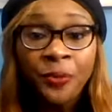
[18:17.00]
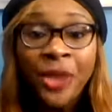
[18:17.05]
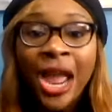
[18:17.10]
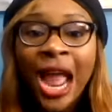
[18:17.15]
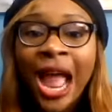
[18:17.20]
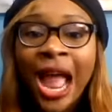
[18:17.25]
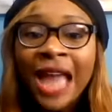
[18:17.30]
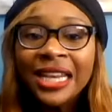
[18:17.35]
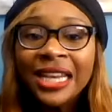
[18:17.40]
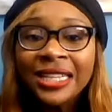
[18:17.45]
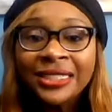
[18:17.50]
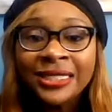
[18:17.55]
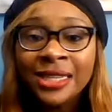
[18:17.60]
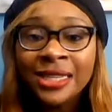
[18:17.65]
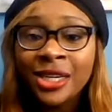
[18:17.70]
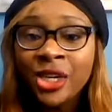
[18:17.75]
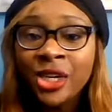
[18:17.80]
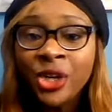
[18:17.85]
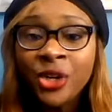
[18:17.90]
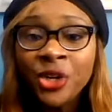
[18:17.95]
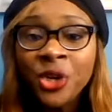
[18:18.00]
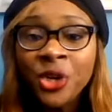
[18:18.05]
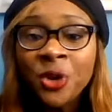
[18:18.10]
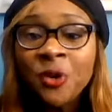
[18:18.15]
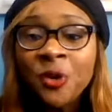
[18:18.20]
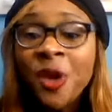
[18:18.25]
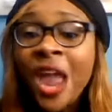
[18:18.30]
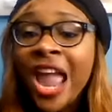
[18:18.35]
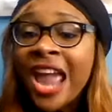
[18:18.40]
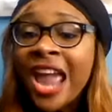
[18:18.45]
I need to hear you,
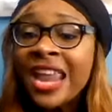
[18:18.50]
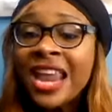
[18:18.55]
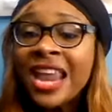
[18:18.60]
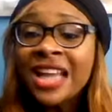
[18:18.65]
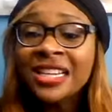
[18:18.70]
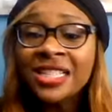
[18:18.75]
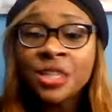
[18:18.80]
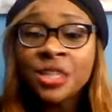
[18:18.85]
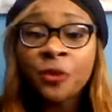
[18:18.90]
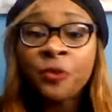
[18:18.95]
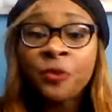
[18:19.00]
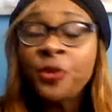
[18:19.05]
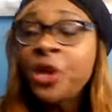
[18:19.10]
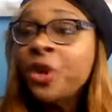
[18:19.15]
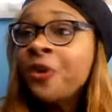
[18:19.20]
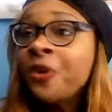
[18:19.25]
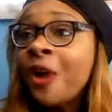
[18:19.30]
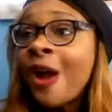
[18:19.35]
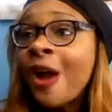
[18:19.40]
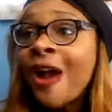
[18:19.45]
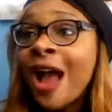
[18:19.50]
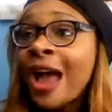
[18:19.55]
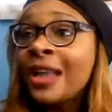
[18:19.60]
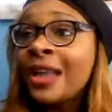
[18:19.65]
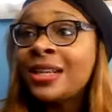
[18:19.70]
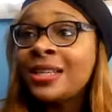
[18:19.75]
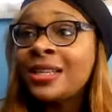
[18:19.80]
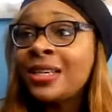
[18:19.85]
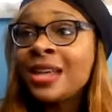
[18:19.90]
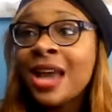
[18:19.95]
and I need to figure out how to
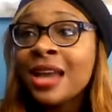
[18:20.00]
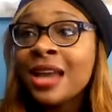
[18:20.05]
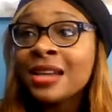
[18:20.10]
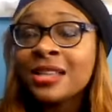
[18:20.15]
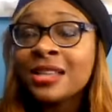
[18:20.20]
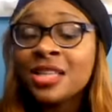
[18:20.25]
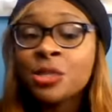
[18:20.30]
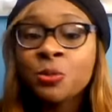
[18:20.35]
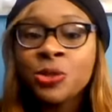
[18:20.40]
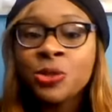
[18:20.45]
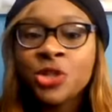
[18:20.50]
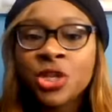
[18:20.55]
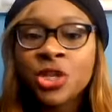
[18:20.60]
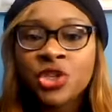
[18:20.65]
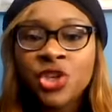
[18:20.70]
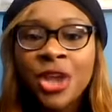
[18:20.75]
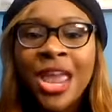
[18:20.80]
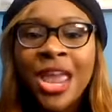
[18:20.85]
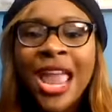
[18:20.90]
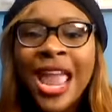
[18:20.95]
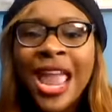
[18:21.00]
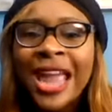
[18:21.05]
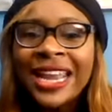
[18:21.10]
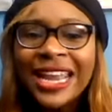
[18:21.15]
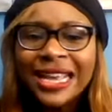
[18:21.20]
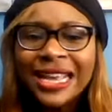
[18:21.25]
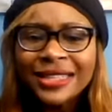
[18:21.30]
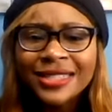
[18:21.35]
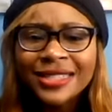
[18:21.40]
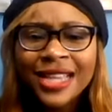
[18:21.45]
get out of this position. And
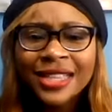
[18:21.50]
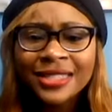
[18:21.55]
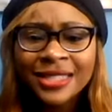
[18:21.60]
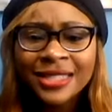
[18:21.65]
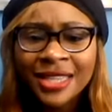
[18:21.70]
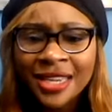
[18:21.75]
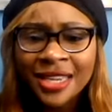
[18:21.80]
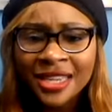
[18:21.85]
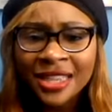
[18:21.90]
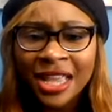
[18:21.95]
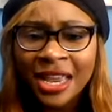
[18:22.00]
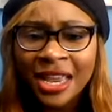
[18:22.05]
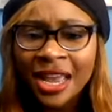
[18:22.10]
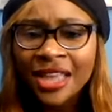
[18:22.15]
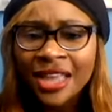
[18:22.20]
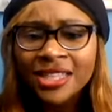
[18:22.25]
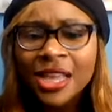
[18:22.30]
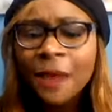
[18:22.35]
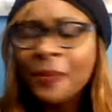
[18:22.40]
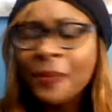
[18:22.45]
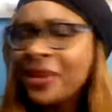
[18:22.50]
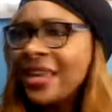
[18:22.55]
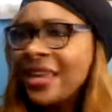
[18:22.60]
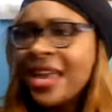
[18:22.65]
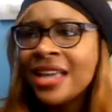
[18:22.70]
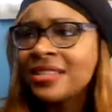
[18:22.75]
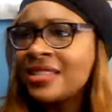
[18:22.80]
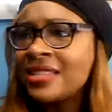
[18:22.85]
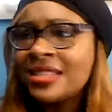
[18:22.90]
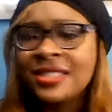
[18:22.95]
as I did that, as I
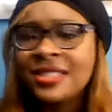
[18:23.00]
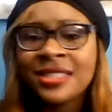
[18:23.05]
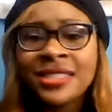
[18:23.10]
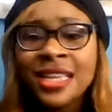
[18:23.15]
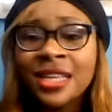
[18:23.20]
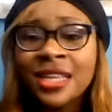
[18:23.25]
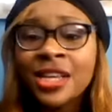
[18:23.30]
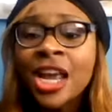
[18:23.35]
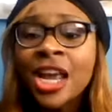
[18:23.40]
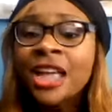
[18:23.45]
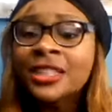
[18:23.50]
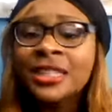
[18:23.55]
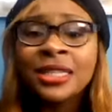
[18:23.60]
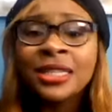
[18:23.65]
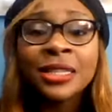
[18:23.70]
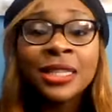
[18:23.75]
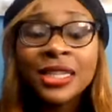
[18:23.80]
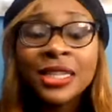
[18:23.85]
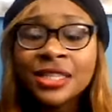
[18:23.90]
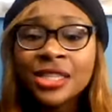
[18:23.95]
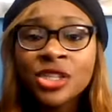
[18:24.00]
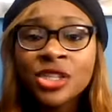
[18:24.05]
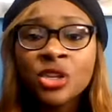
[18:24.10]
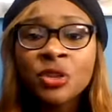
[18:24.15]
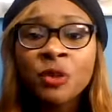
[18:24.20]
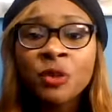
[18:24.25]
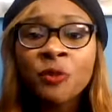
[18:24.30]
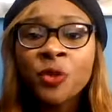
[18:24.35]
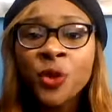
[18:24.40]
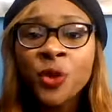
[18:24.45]
began to sit to listen to
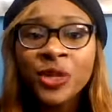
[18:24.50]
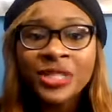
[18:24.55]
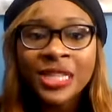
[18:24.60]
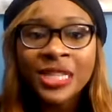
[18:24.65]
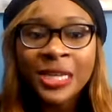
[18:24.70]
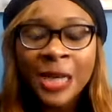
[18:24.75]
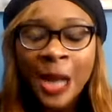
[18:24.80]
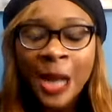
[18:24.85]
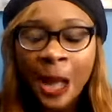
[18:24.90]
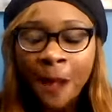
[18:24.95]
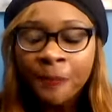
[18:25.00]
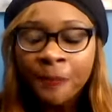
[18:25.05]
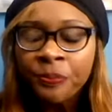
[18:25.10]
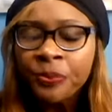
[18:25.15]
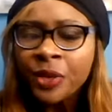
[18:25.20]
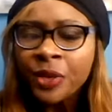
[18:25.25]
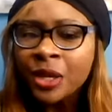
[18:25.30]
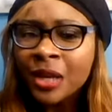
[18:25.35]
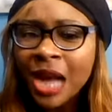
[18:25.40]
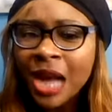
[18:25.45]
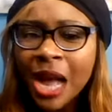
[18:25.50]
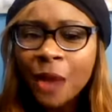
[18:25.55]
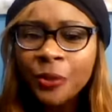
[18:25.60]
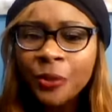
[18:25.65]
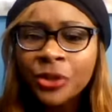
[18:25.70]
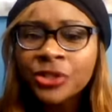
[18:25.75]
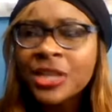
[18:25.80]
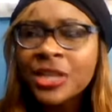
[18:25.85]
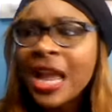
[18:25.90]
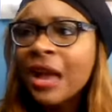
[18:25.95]
the voice of God, God
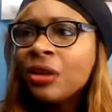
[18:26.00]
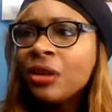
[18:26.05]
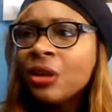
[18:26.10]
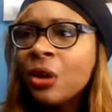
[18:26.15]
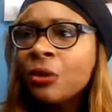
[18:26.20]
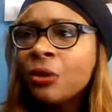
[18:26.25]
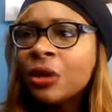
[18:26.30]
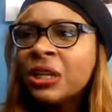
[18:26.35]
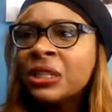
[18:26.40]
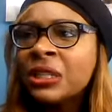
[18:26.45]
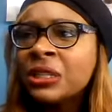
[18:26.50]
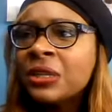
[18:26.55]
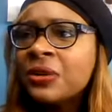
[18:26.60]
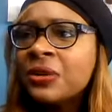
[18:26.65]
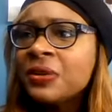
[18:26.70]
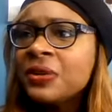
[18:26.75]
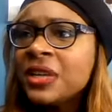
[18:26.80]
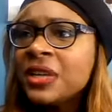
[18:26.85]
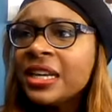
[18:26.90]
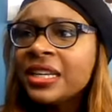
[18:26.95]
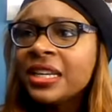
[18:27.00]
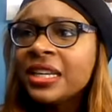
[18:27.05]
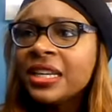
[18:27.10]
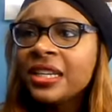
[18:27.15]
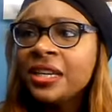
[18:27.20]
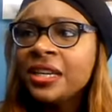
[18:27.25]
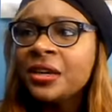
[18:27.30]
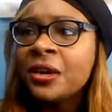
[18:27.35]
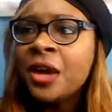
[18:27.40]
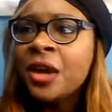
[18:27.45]
would download a little nugget
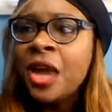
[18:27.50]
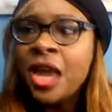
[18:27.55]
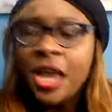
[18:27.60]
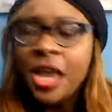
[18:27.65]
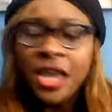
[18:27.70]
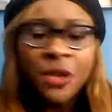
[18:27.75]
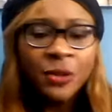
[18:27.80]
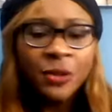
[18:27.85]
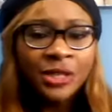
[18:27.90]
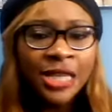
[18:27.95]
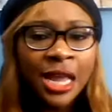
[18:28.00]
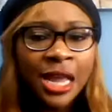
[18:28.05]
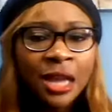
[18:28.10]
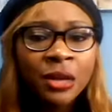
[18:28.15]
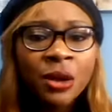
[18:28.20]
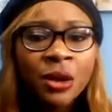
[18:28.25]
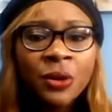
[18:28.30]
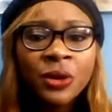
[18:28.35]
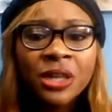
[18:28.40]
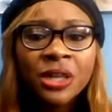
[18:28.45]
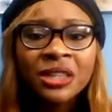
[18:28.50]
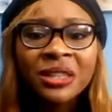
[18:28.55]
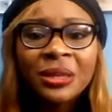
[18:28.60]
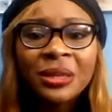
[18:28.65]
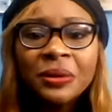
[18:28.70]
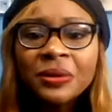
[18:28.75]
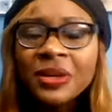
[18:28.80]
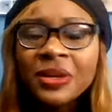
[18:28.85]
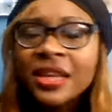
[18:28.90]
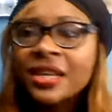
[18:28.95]
here. He would download a
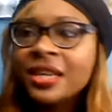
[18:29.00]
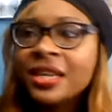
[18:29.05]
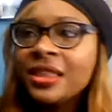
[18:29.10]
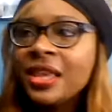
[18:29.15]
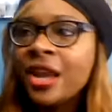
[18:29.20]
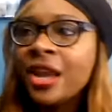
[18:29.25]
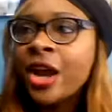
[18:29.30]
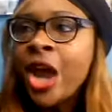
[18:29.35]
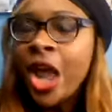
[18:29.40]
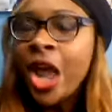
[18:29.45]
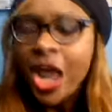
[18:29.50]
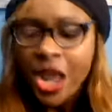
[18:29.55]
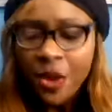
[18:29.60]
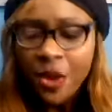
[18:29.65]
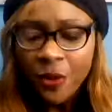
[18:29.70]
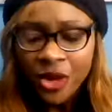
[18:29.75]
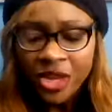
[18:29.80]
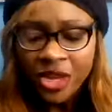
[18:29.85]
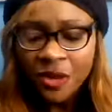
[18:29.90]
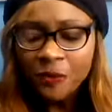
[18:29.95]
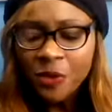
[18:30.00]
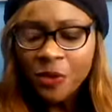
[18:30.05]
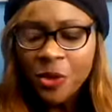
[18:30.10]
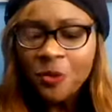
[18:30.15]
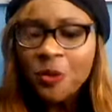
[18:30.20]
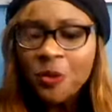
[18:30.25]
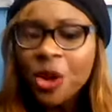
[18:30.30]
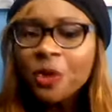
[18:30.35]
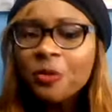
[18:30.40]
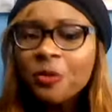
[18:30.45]
little nugget there. He would give me
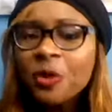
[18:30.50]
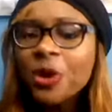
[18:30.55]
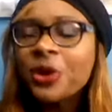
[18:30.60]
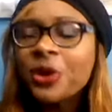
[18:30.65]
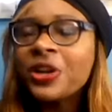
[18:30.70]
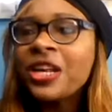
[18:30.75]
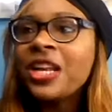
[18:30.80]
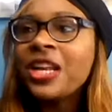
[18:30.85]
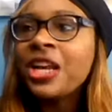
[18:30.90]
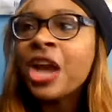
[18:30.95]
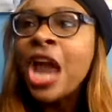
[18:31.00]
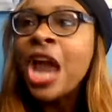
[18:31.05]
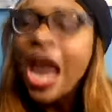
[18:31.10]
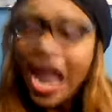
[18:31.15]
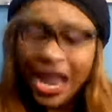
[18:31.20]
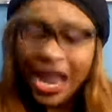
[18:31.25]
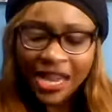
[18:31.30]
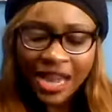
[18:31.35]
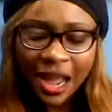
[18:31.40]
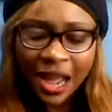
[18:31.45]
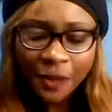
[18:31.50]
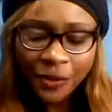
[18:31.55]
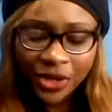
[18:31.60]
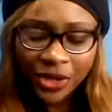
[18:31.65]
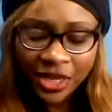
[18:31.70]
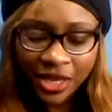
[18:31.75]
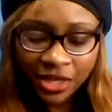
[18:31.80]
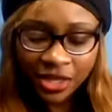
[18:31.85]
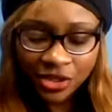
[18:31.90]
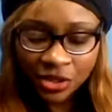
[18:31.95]
one word here. And I
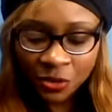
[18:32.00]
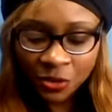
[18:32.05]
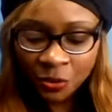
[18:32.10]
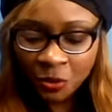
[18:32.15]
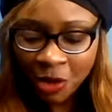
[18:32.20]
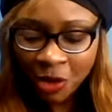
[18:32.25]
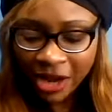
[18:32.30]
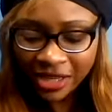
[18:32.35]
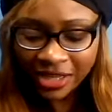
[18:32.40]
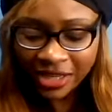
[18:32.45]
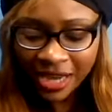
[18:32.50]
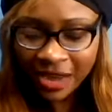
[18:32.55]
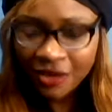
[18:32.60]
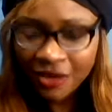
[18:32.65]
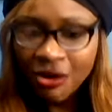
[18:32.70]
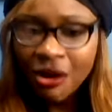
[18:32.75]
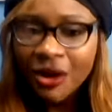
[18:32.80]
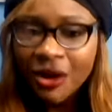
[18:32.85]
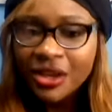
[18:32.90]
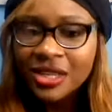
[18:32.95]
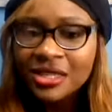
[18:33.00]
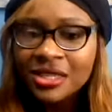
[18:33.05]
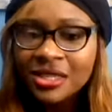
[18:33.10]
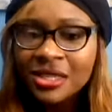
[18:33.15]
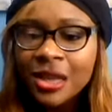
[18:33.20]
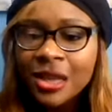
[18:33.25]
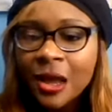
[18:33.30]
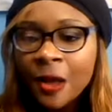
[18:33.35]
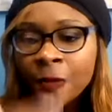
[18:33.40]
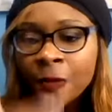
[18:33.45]
began to write down all this
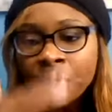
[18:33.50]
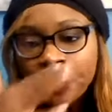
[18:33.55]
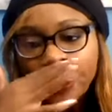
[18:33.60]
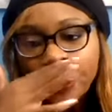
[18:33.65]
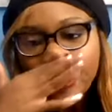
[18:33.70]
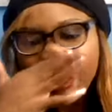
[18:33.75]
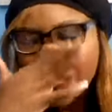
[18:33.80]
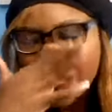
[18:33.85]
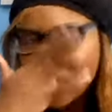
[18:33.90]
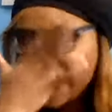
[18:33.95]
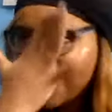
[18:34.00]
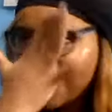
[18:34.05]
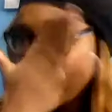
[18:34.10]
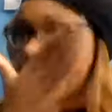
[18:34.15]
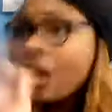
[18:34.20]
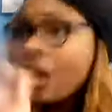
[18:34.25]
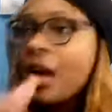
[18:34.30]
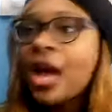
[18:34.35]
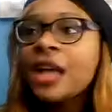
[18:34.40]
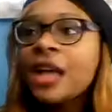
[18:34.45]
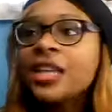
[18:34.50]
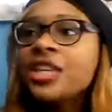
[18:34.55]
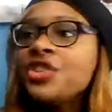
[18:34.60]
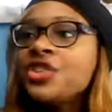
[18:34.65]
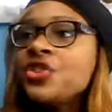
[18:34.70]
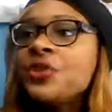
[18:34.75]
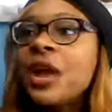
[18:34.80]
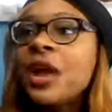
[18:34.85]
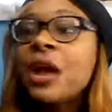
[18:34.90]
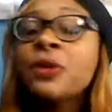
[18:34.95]
stuff. And then I kid
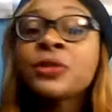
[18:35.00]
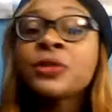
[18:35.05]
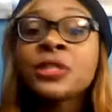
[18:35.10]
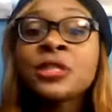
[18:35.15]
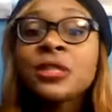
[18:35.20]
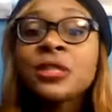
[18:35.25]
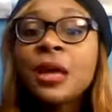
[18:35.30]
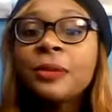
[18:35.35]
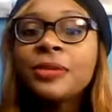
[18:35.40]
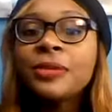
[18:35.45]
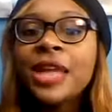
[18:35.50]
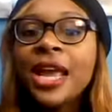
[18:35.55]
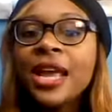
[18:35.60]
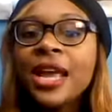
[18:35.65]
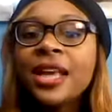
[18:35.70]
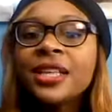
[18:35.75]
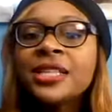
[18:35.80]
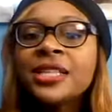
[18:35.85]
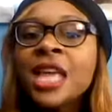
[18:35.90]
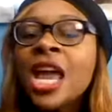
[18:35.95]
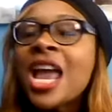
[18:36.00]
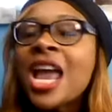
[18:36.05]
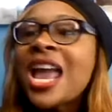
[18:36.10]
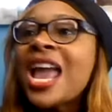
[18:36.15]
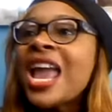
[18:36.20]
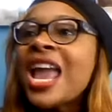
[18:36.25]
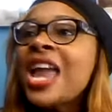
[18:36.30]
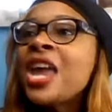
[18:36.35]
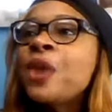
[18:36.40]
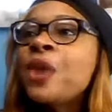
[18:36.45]
you not, on some days,
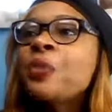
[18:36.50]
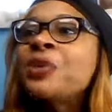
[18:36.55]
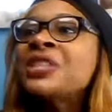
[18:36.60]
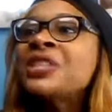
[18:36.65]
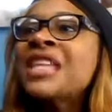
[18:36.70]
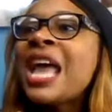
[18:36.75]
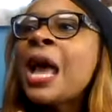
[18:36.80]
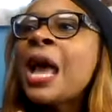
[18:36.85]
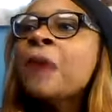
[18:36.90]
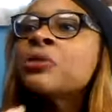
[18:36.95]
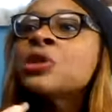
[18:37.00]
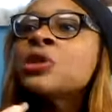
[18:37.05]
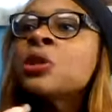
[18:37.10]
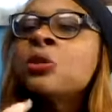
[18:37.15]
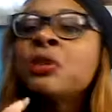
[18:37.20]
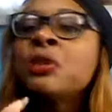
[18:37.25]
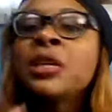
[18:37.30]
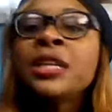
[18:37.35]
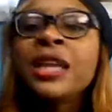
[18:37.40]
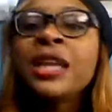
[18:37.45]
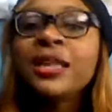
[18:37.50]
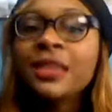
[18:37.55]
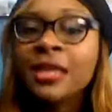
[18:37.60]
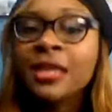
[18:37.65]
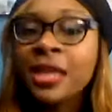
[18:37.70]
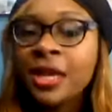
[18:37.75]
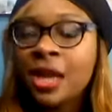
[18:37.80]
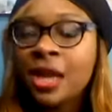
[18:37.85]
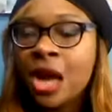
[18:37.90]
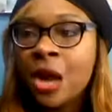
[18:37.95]
it was absolutely nothing
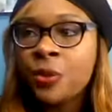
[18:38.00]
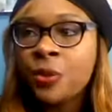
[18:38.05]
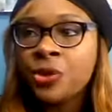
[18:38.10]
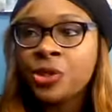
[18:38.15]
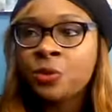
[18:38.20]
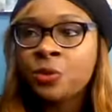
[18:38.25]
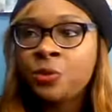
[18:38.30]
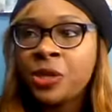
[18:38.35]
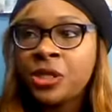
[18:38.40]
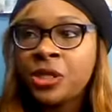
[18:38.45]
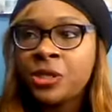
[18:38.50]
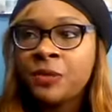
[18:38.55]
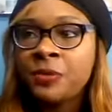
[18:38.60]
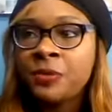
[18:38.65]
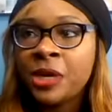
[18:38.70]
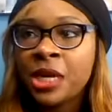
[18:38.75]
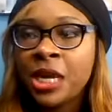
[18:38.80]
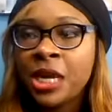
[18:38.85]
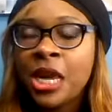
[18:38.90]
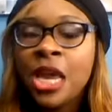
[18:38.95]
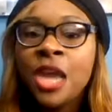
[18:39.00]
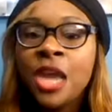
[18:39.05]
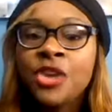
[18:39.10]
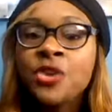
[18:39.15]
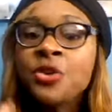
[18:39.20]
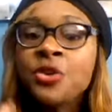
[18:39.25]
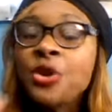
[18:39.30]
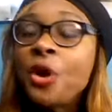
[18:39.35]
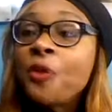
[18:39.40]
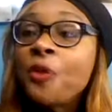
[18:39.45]
that God would speak to me. You
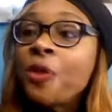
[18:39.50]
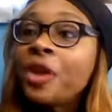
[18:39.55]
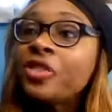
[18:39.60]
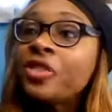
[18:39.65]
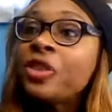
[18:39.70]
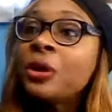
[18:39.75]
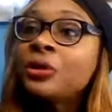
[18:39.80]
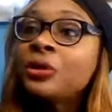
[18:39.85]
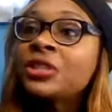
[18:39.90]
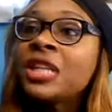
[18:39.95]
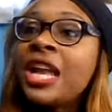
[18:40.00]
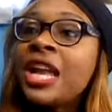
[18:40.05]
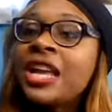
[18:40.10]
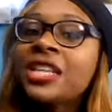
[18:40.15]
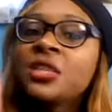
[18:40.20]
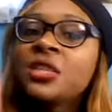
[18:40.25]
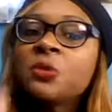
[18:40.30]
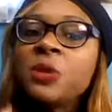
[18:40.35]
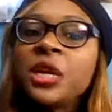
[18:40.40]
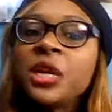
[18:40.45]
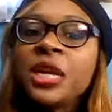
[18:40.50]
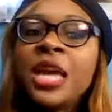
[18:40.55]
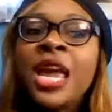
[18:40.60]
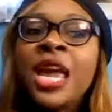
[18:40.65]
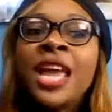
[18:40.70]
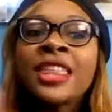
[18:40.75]
know what those days meant?